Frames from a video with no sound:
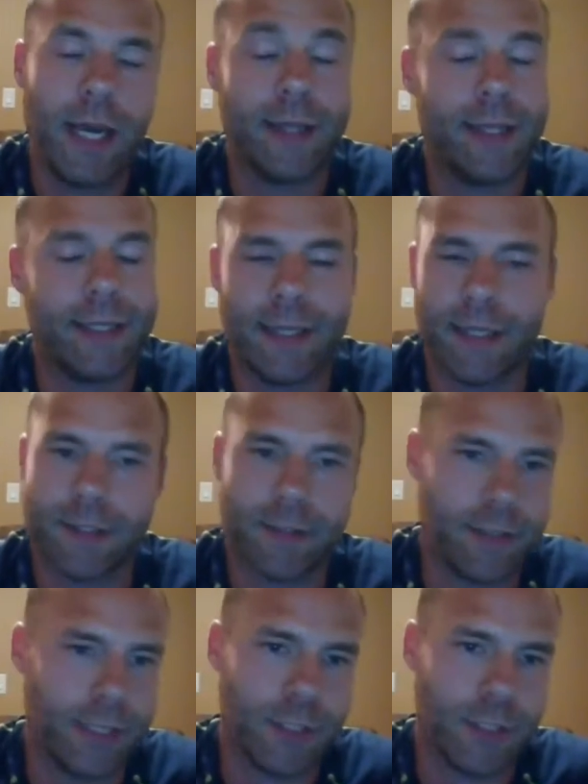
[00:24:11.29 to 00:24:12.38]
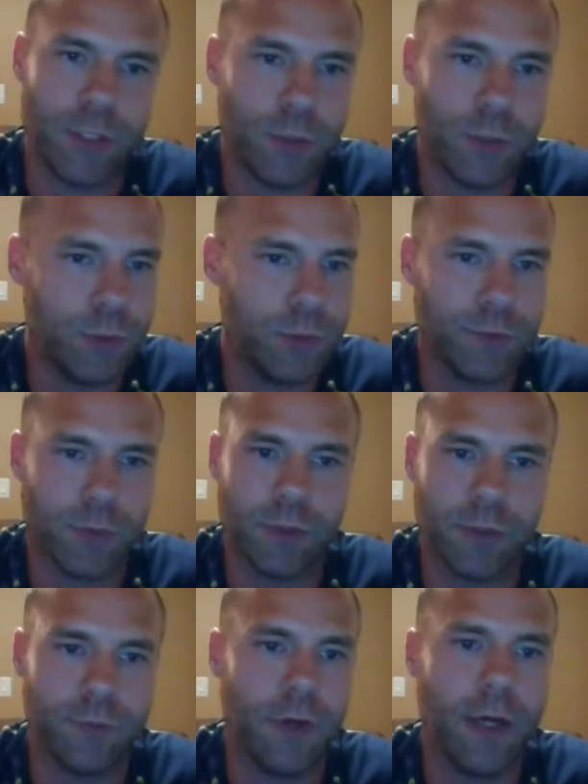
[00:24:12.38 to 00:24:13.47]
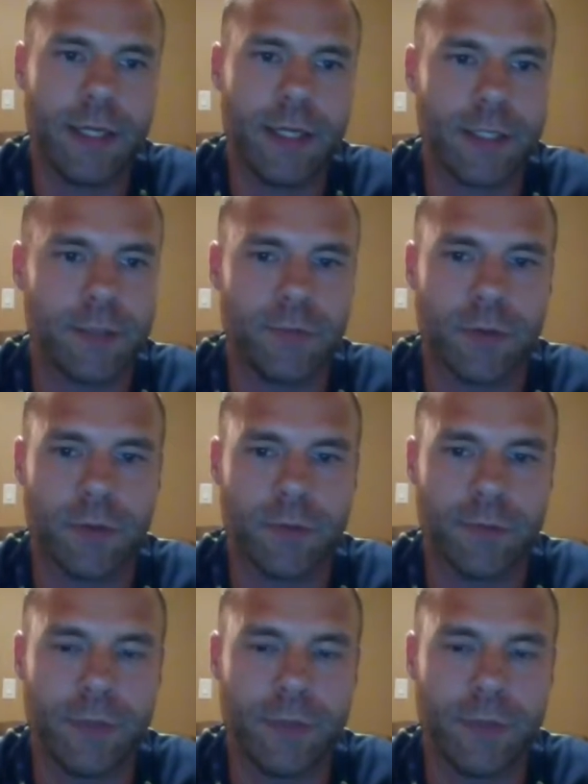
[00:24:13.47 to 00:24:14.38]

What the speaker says: I think that's huge for us, and for